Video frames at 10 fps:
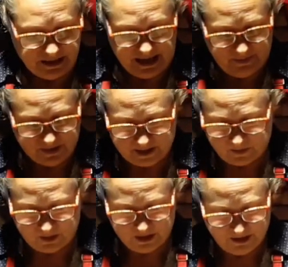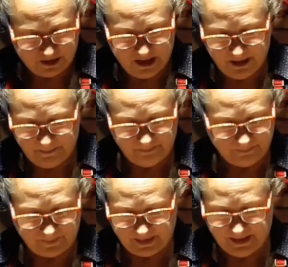it out with some grilled,
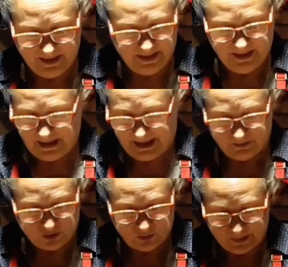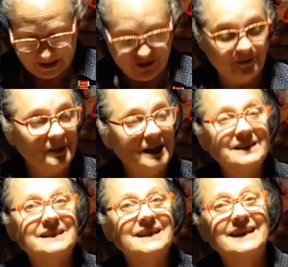I don't know, a piece of
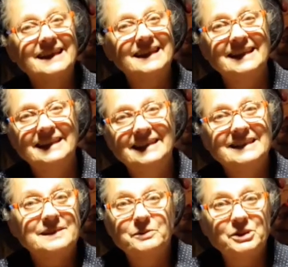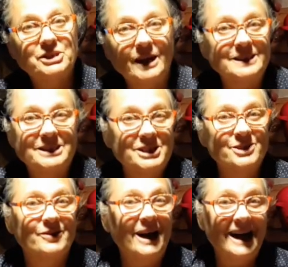meat, some good sausages
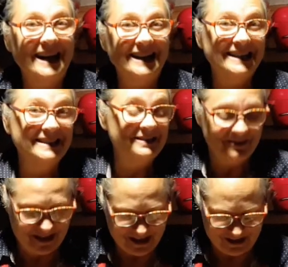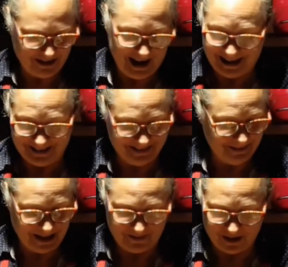you've got hiding in the freezer,
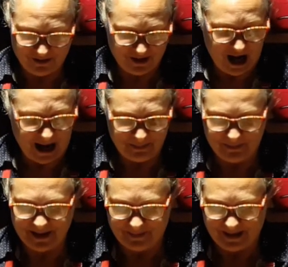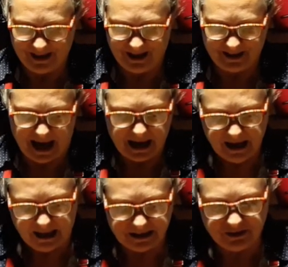whatever you've got, something along that.
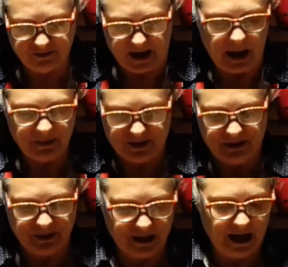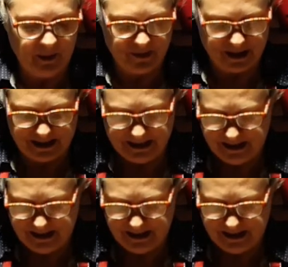A little fat with it really helps it,